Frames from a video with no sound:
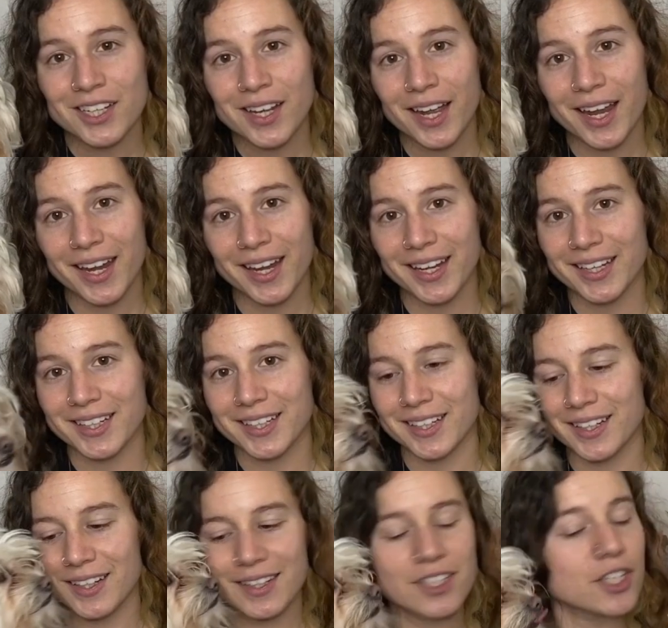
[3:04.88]

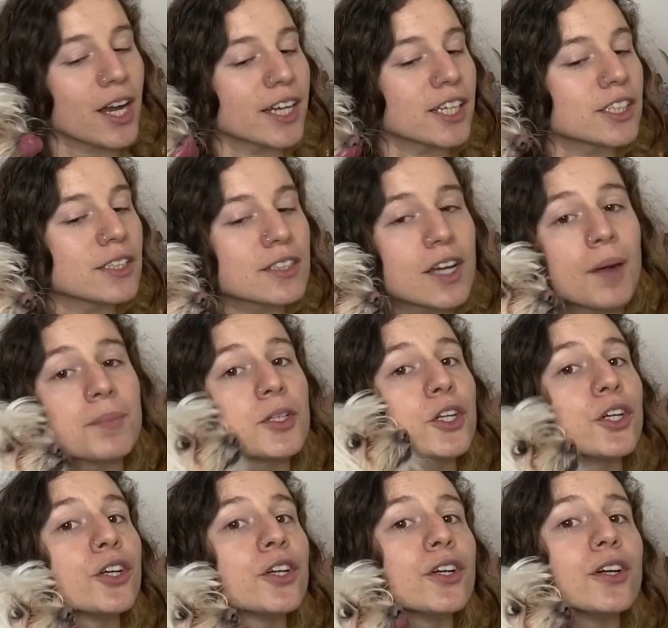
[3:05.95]
And I adopted
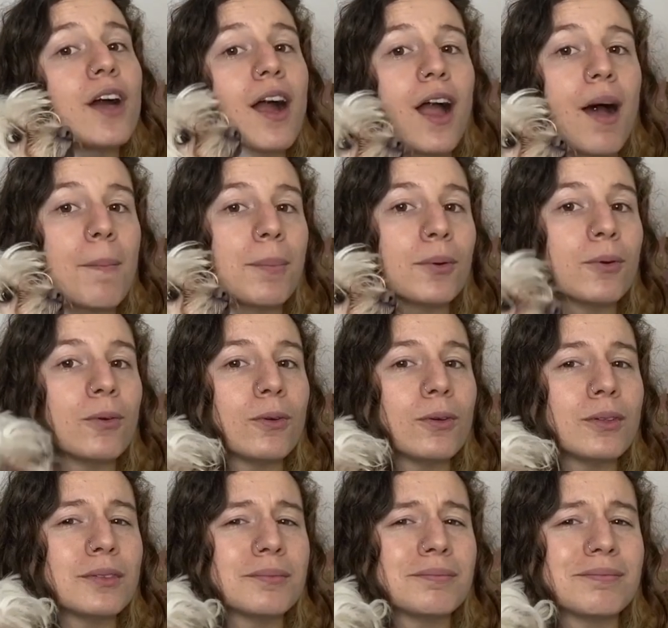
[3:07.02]
her a
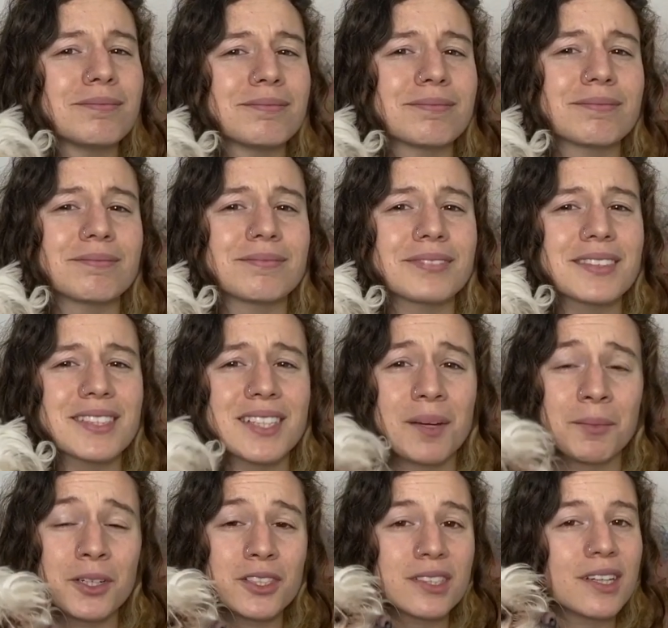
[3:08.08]
few
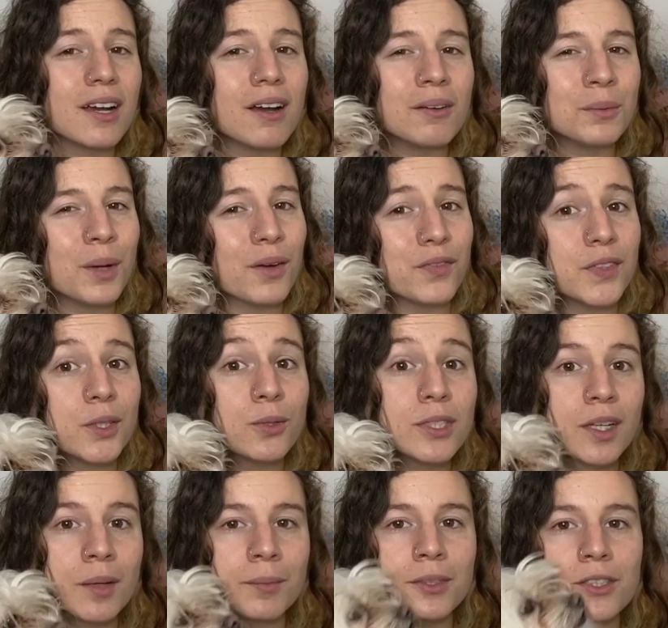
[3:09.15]
summers
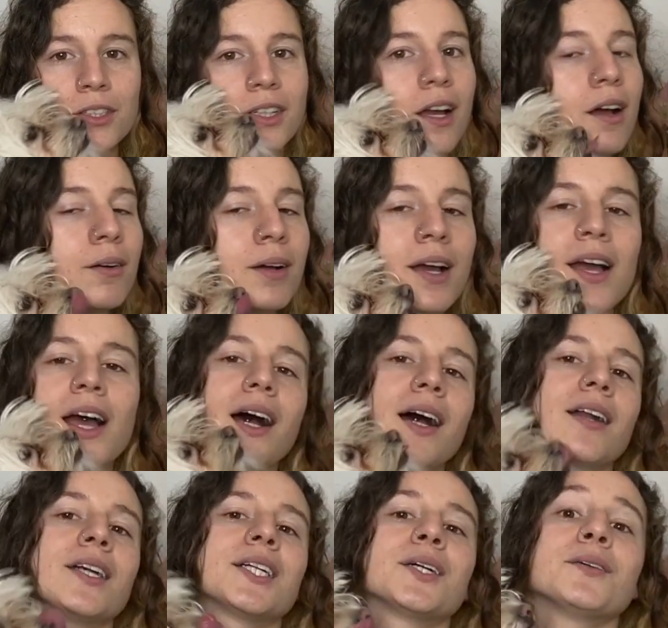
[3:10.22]
ago. I
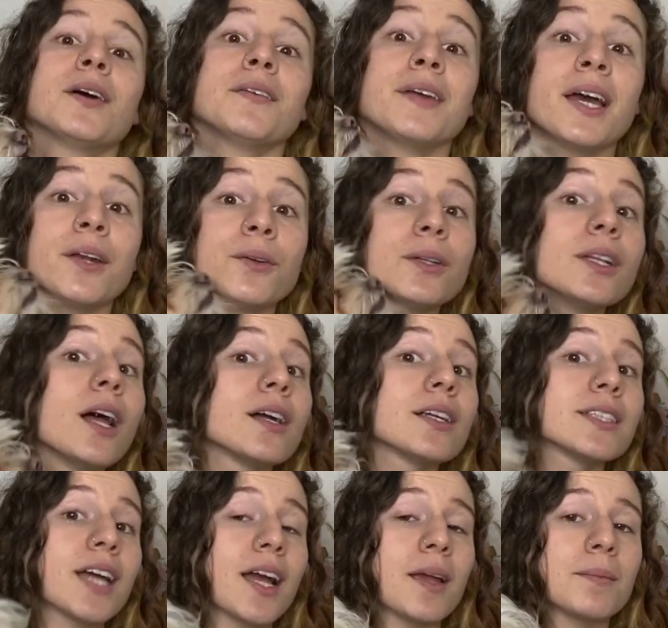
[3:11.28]
don't know. I've had her a long
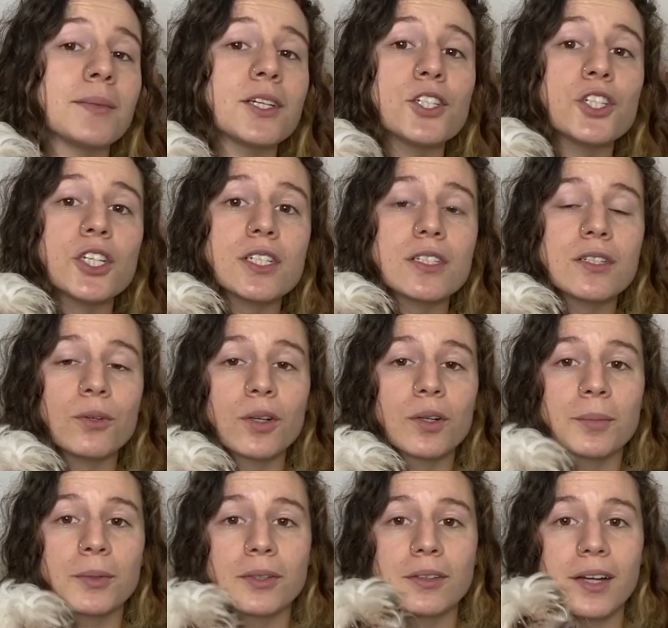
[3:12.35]
time. She's
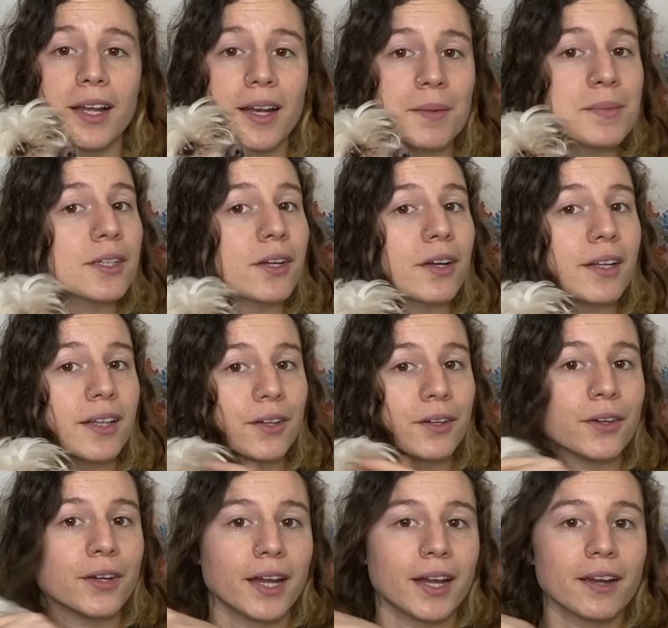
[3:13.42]
adorable, and I'm sorry that her
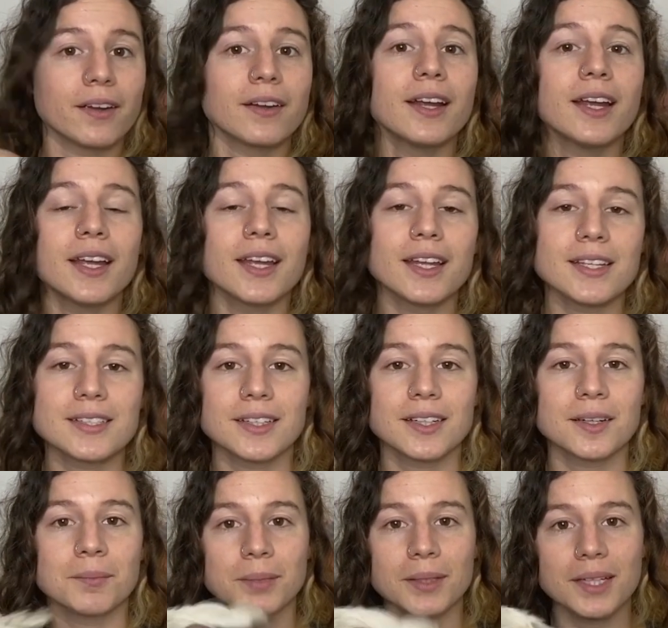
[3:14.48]
hair is a
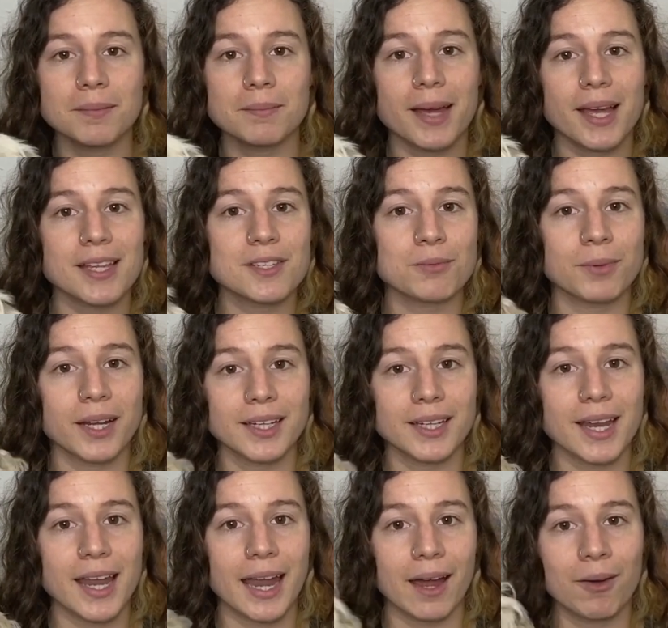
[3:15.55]
complete mess right
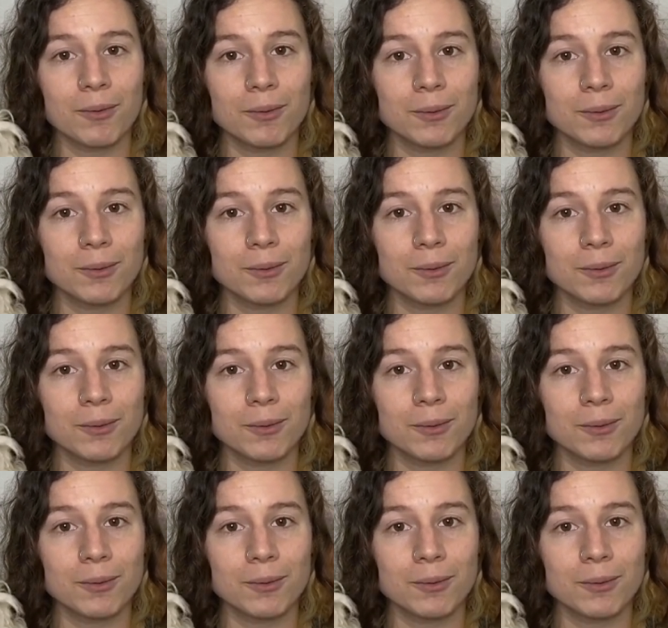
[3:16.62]
now.